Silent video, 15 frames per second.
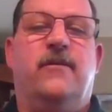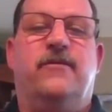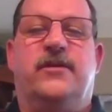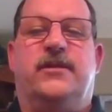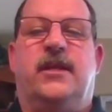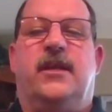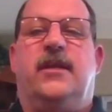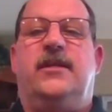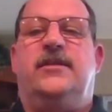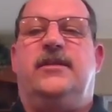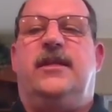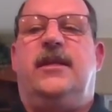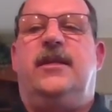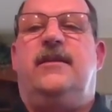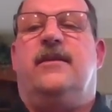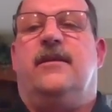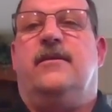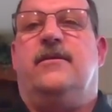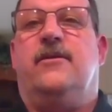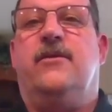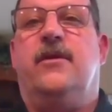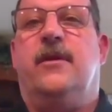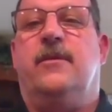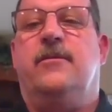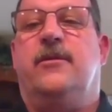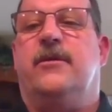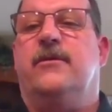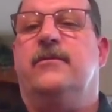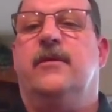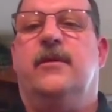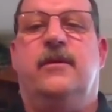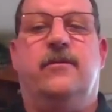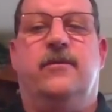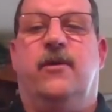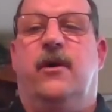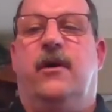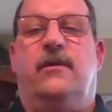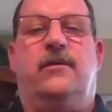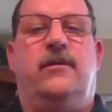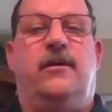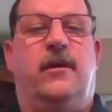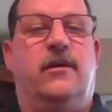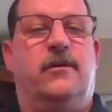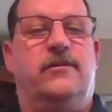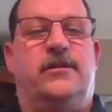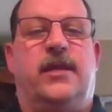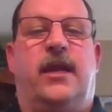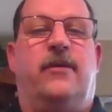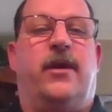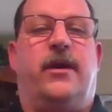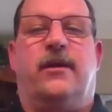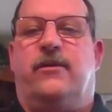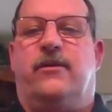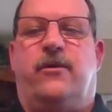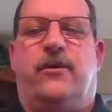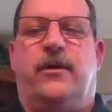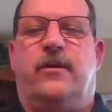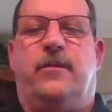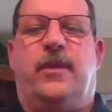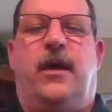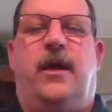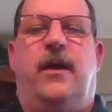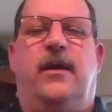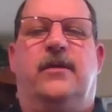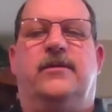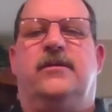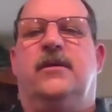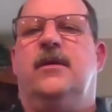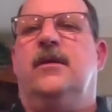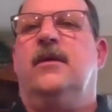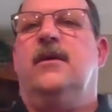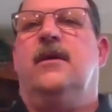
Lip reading: Facilities need to do them to, one, stay in regulatory compliance.